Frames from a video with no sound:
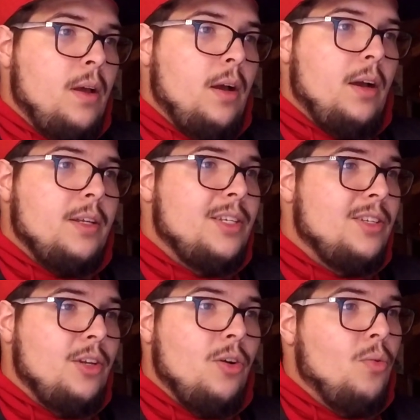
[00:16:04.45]
I'm
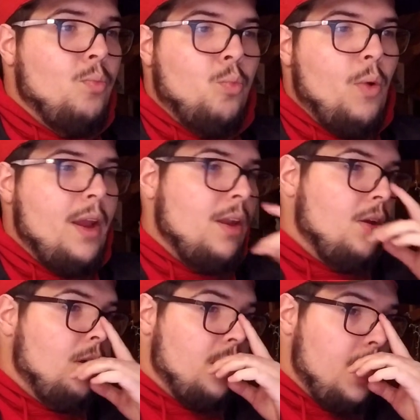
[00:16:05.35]
still waiting
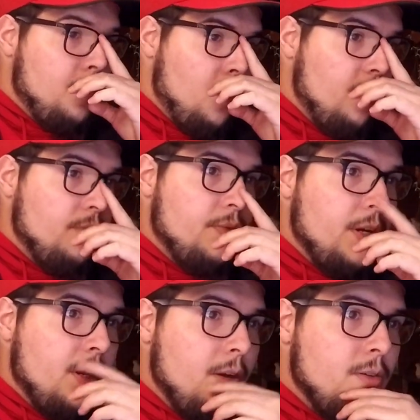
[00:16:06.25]
on a couple other
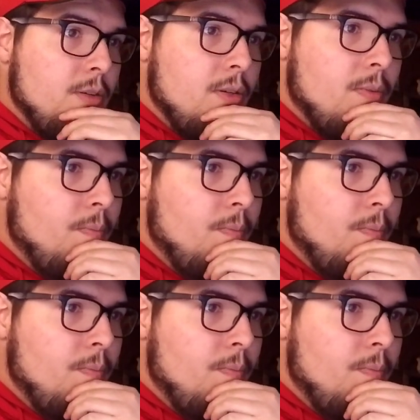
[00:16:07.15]
videos,